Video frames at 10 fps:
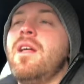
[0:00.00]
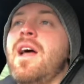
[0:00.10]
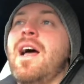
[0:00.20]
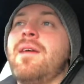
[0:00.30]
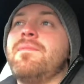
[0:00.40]

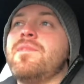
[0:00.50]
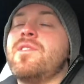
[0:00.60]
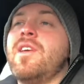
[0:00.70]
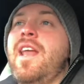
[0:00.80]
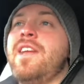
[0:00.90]
And
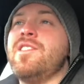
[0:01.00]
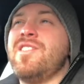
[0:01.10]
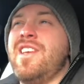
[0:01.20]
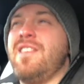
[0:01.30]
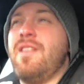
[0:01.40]
an
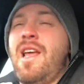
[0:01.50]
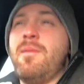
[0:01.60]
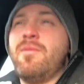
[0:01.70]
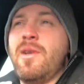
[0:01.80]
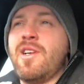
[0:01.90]
agency, the name
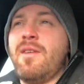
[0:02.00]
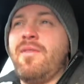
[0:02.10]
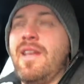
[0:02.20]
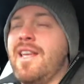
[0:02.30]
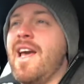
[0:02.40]
of which I
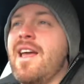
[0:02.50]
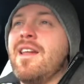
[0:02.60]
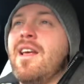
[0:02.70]
forget,